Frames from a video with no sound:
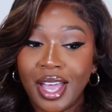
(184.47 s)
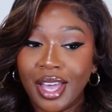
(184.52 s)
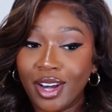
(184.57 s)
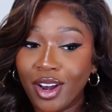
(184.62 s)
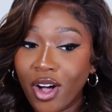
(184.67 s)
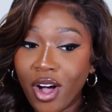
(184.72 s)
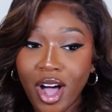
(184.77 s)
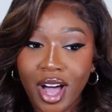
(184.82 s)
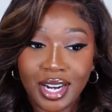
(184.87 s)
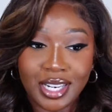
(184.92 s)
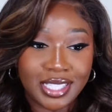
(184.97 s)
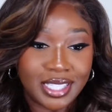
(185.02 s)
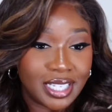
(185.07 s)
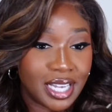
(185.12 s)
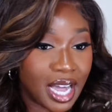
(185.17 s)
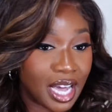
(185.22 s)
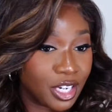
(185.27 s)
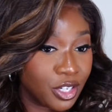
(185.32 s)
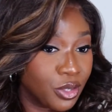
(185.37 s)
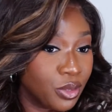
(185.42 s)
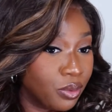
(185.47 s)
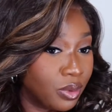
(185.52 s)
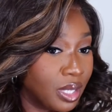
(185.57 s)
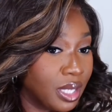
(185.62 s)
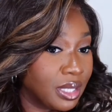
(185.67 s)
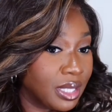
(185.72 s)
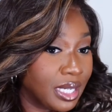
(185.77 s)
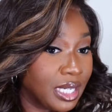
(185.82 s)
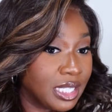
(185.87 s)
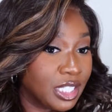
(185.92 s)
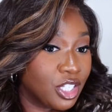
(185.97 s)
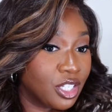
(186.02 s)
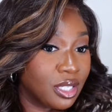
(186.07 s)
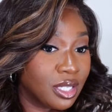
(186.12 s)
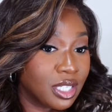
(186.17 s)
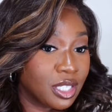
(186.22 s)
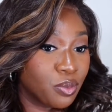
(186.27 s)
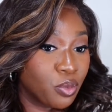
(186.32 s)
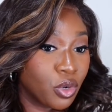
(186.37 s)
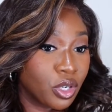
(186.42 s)
In all honesty, I do think that it's
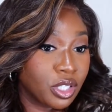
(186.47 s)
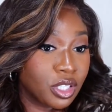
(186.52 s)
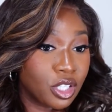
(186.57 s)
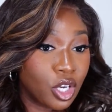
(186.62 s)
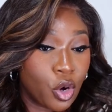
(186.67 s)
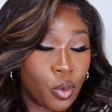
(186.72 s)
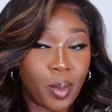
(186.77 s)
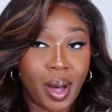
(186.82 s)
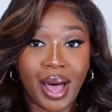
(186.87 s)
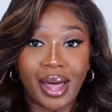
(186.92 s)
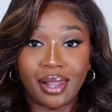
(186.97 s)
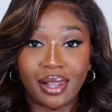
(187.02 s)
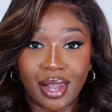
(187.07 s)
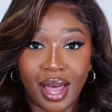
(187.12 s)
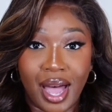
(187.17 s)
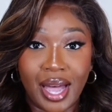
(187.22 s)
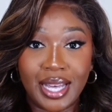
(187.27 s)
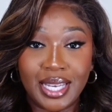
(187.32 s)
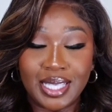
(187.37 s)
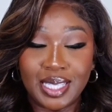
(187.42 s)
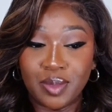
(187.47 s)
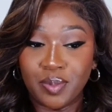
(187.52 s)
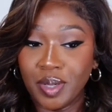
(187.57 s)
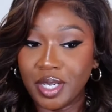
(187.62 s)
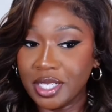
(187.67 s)
just more so my lights,